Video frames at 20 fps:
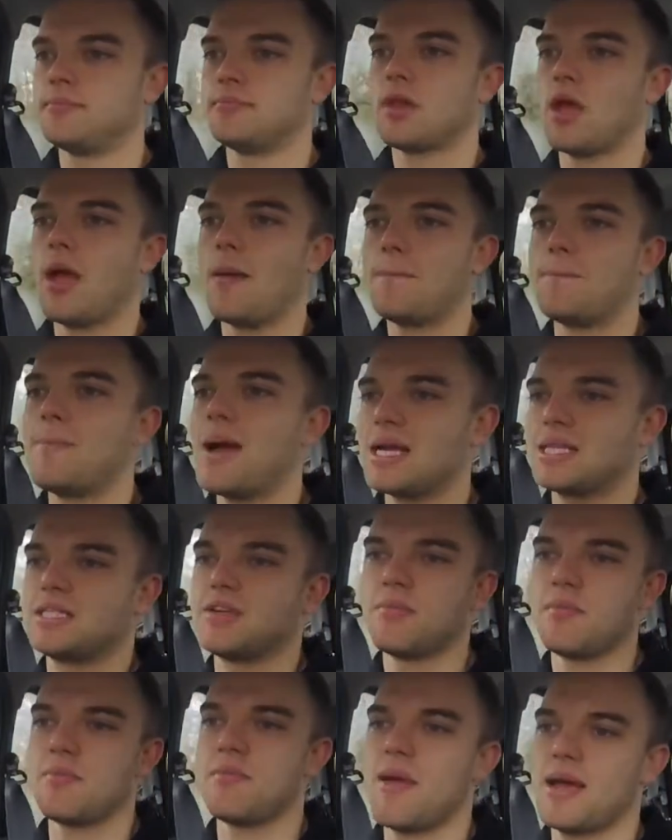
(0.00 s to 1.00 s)
I'm
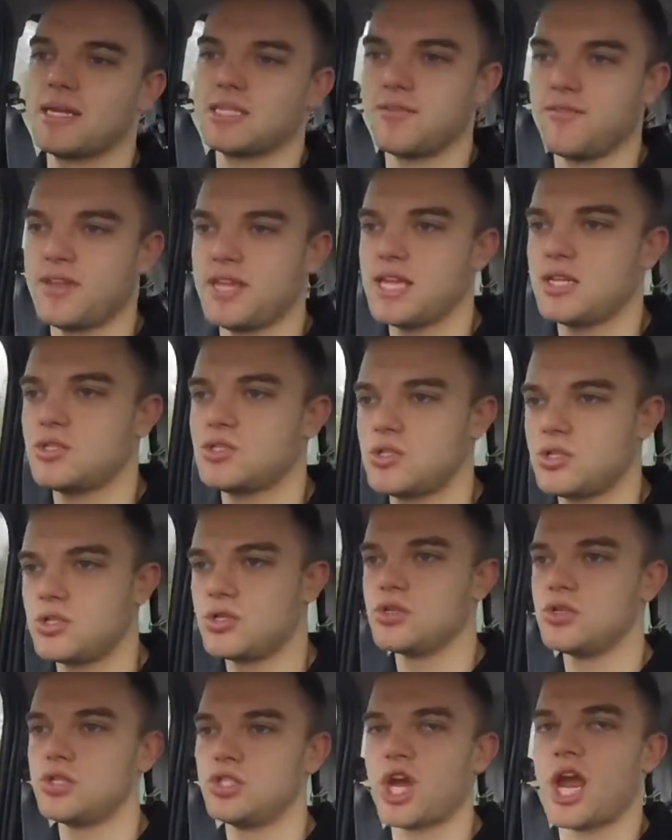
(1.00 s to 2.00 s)
massively
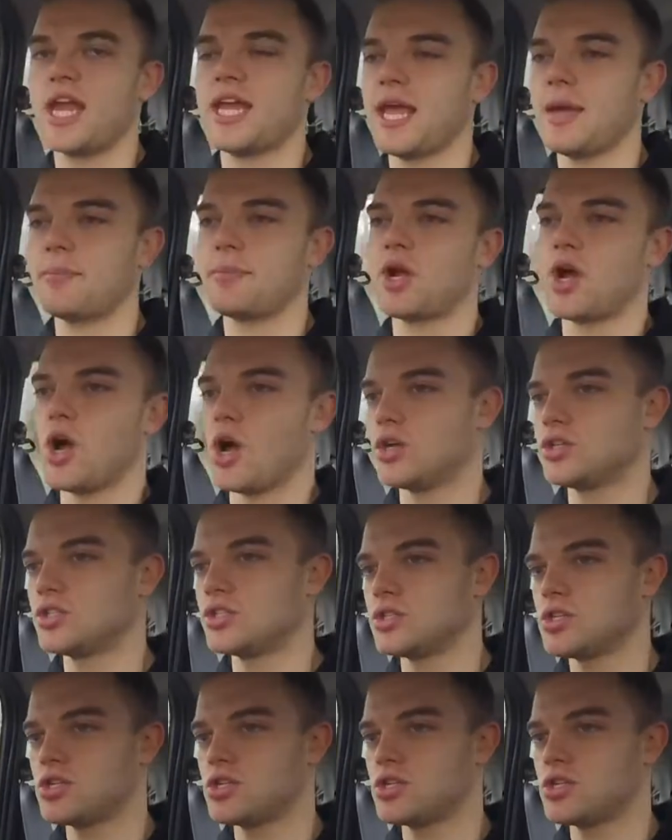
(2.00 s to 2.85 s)
into JDM cars,